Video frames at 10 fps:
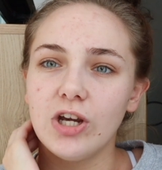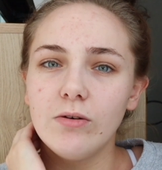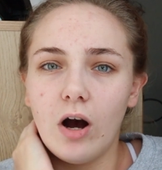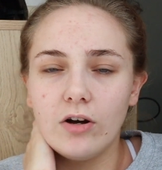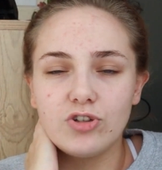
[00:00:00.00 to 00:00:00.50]

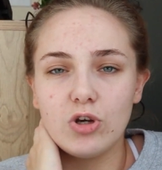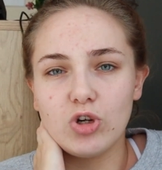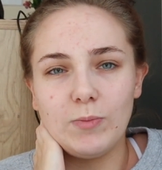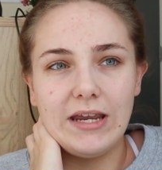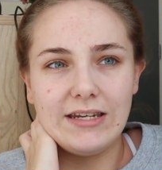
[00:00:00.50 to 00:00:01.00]
you on
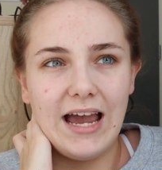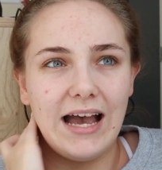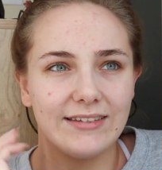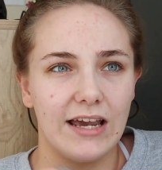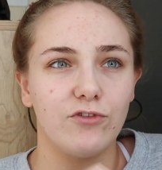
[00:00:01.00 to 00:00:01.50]
social media
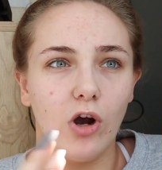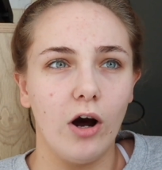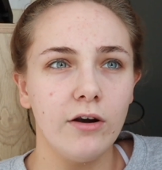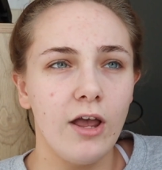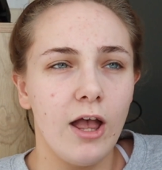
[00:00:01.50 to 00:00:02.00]
as I've
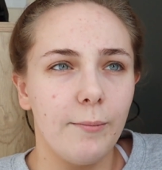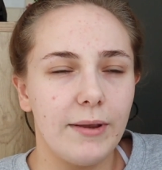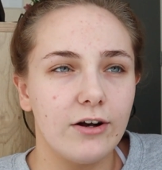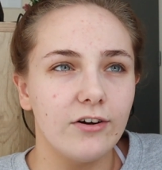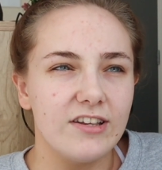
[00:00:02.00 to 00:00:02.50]
gone,
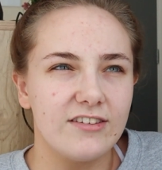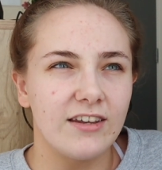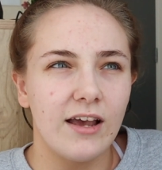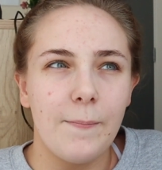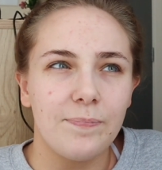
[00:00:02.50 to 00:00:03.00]
because
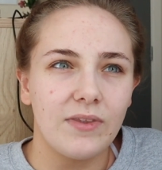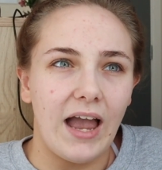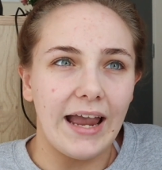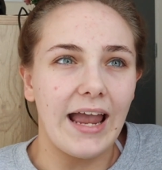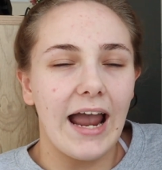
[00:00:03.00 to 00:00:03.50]

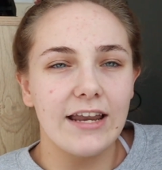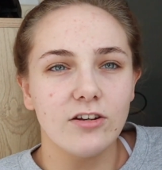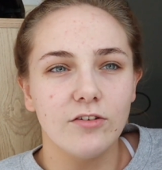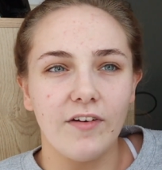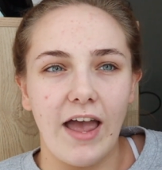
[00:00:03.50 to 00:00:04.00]
I kind
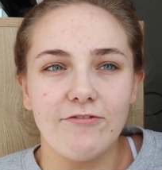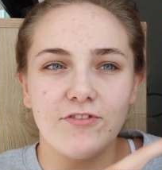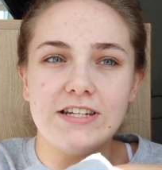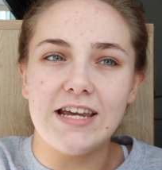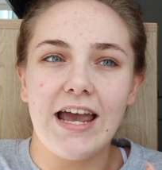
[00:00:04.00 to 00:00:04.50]
of,
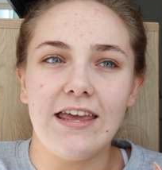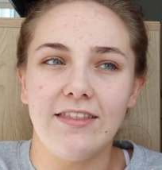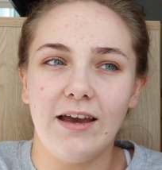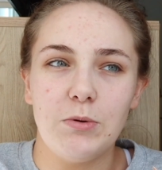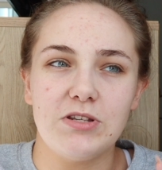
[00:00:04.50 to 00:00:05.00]
every day
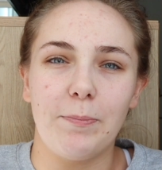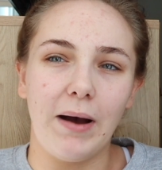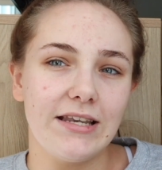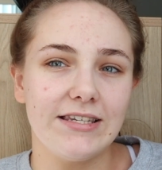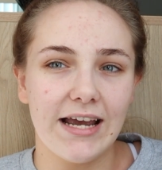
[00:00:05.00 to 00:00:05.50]
that was a
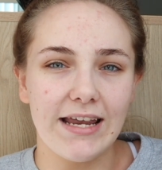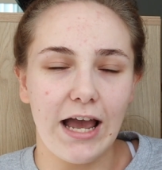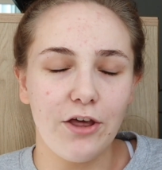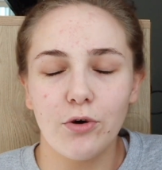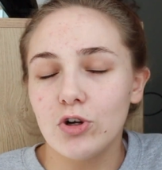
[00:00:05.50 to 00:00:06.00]
bad day,
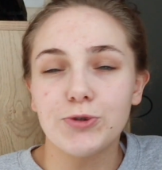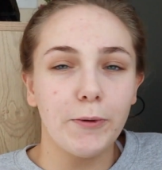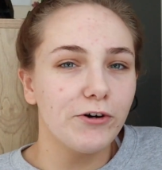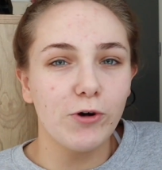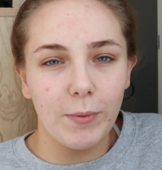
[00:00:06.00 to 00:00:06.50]
I thought
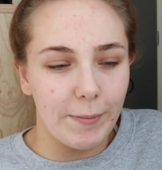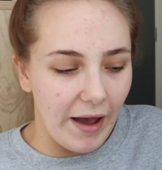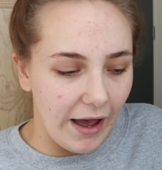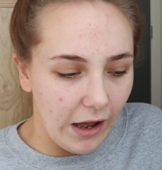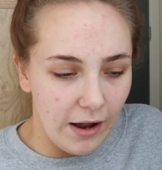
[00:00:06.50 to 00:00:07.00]
tomorrow will be
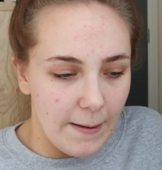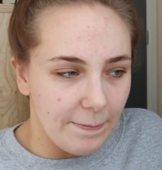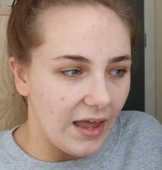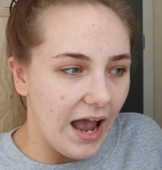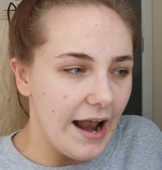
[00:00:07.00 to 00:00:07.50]
better
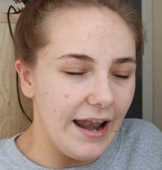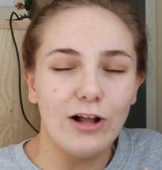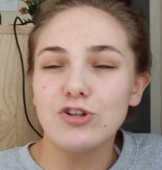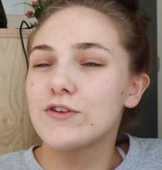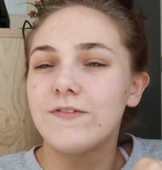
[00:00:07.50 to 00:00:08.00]
and
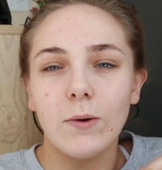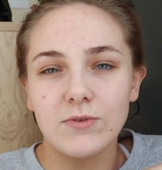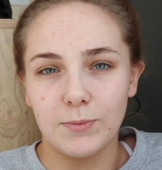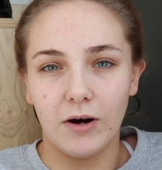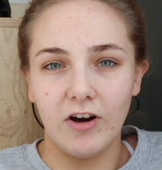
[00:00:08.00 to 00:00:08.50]
I'll just film
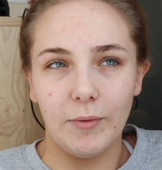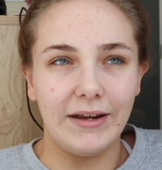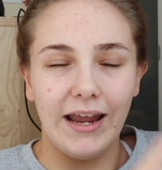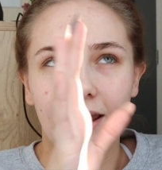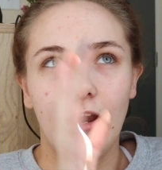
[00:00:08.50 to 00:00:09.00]
tomorrow
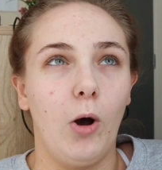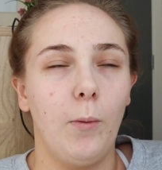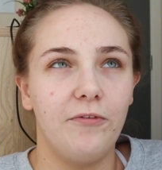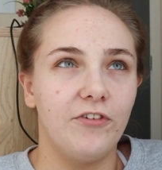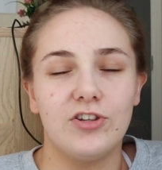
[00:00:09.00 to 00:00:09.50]
and get it
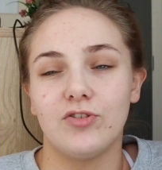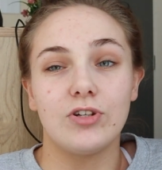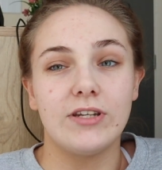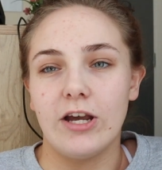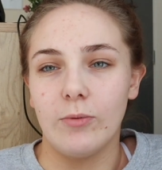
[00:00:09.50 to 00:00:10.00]
up for
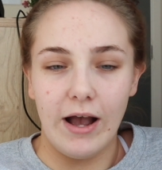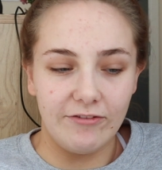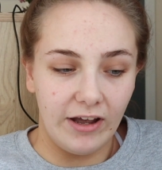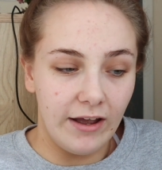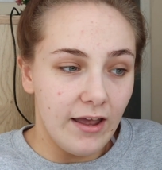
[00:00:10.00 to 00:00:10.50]
Sunday or
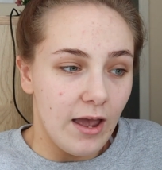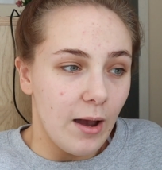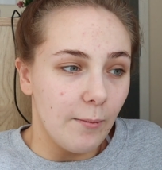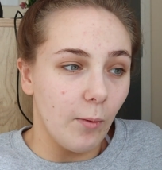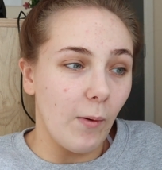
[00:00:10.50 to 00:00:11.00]
whatever.
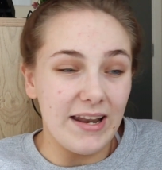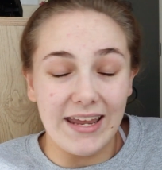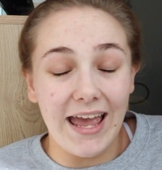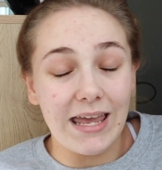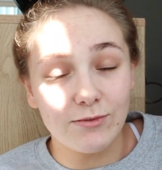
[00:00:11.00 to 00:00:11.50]
But when it
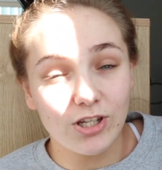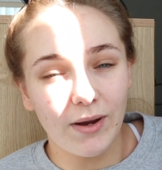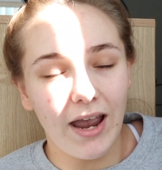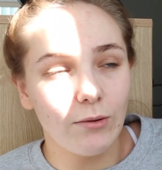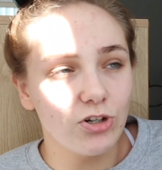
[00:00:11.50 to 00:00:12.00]
came to
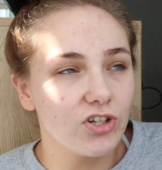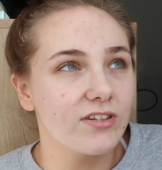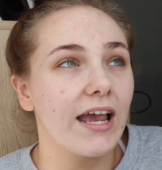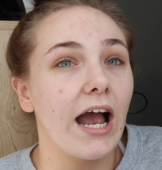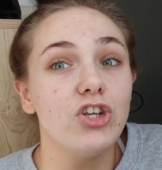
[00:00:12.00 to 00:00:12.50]
it, I was
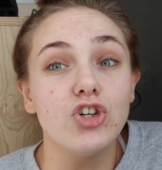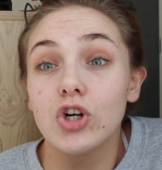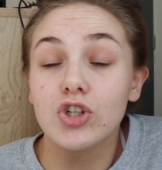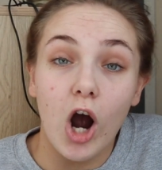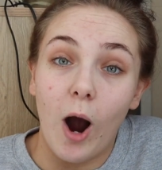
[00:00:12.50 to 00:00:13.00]
just like, I
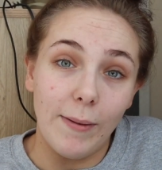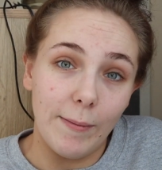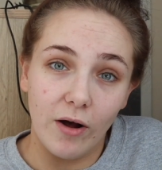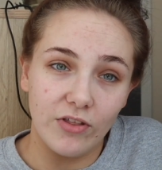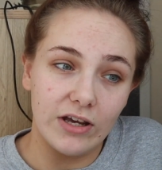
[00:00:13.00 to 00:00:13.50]
just can't be
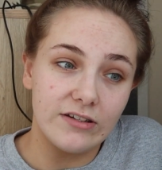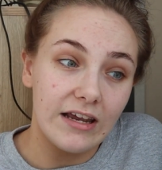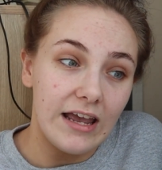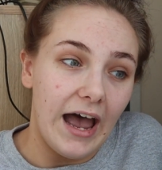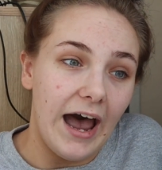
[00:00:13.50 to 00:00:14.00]
bothered.
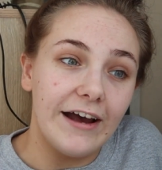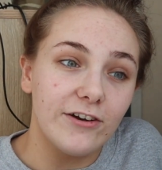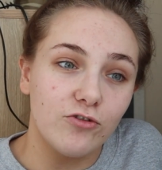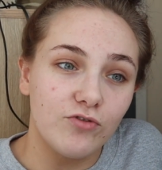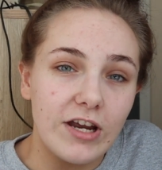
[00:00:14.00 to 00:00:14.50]
I had
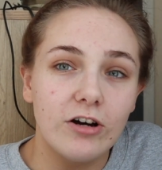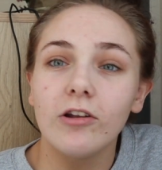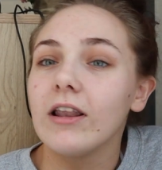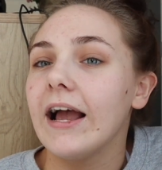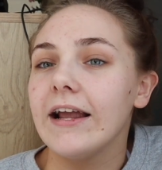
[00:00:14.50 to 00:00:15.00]
a
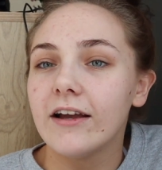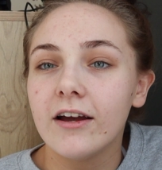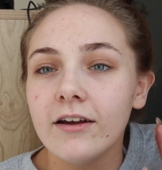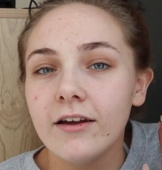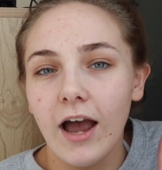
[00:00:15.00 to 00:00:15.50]
real, like,
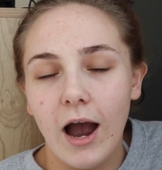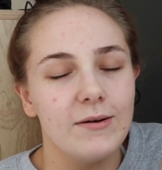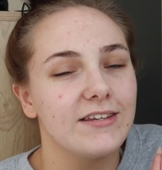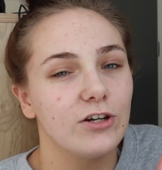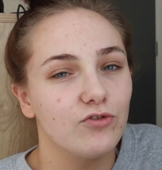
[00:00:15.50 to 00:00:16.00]
I
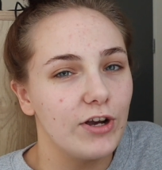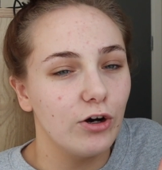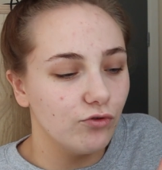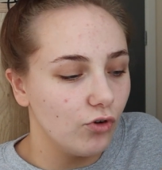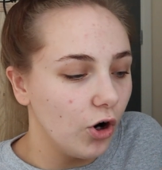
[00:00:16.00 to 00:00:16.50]
was in a
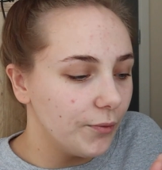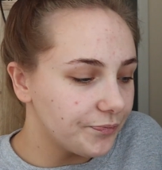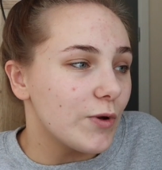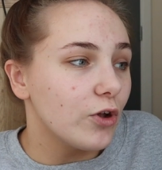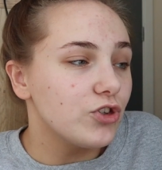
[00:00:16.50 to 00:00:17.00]
real rut.
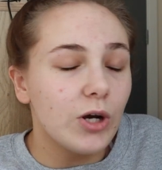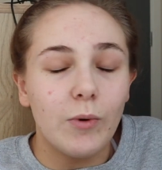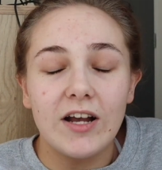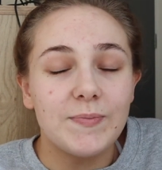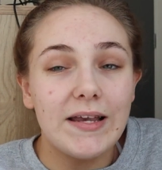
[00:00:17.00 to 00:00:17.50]
So I thought, you know
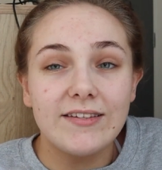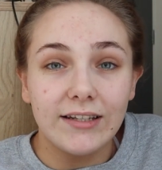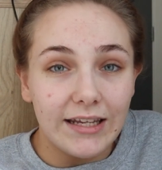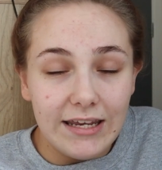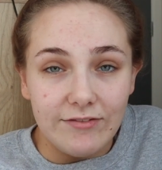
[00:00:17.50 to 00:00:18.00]
what, it's best to
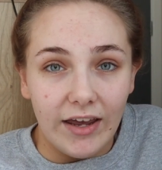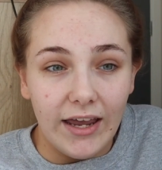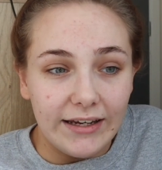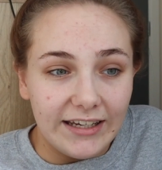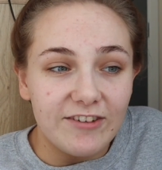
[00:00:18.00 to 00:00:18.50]
leave
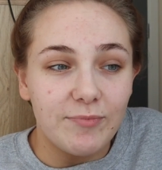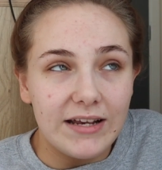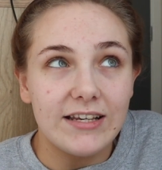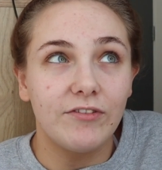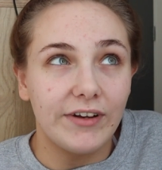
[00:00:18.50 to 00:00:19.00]
it and give
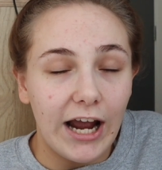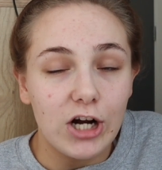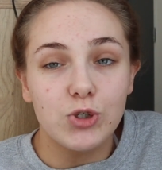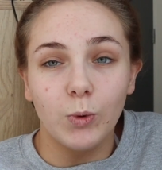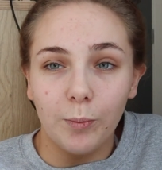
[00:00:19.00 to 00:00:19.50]
myself an
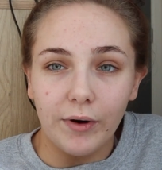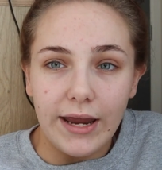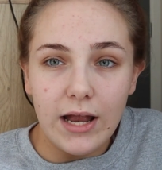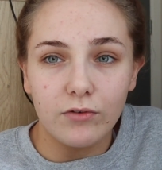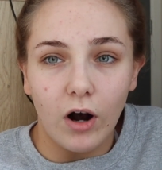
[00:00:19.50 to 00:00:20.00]
actual
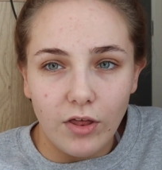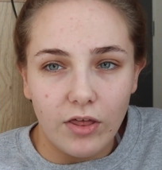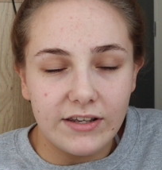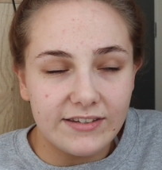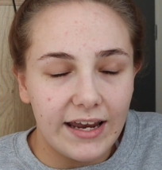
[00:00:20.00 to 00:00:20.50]
break rather
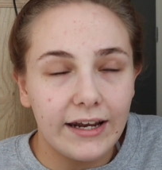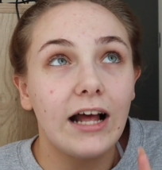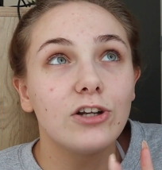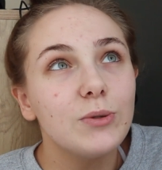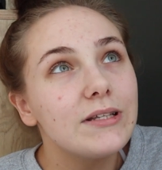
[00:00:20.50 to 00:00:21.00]
than saying,
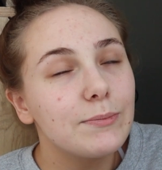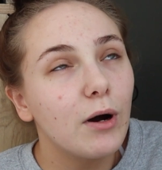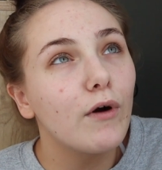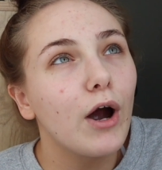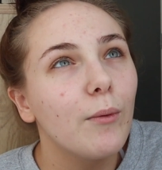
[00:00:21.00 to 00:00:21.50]
I'll do it
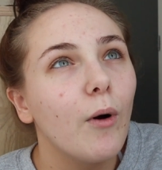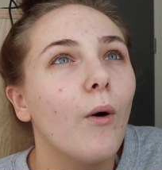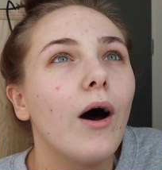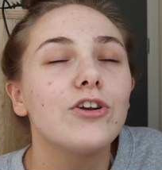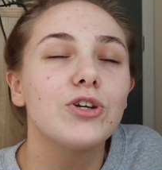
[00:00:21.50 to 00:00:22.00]
tomorrow
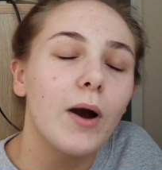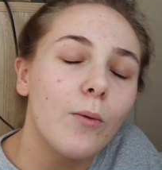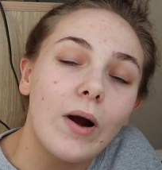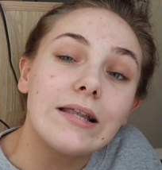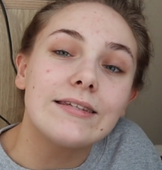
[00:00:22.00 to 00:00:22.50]
or I'll do it
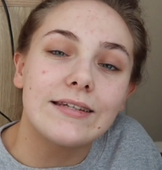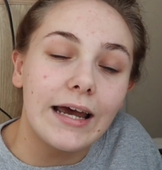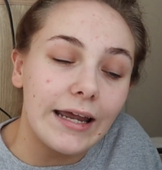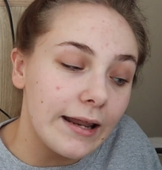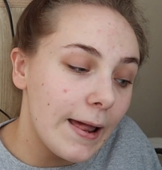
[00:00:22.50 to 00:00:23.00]
on
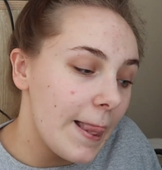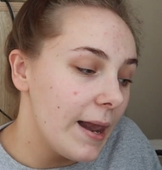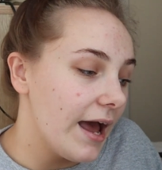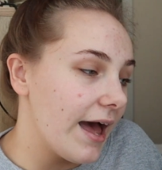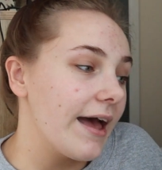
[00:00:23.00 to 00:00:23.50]
Wednesday.
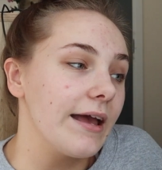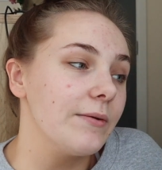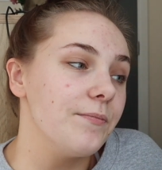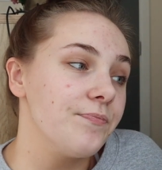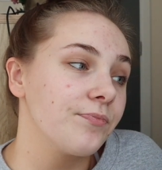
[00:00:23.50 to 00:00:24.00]

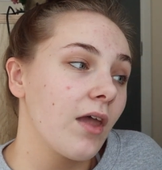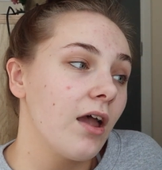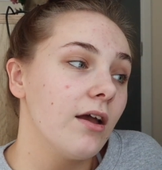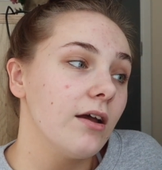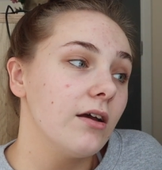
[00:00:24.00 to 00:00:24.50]

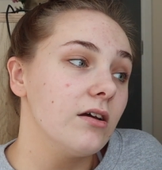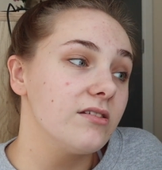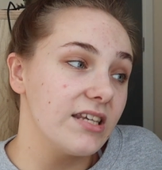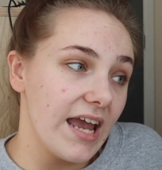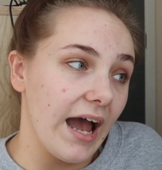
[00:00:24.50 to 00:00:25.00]
So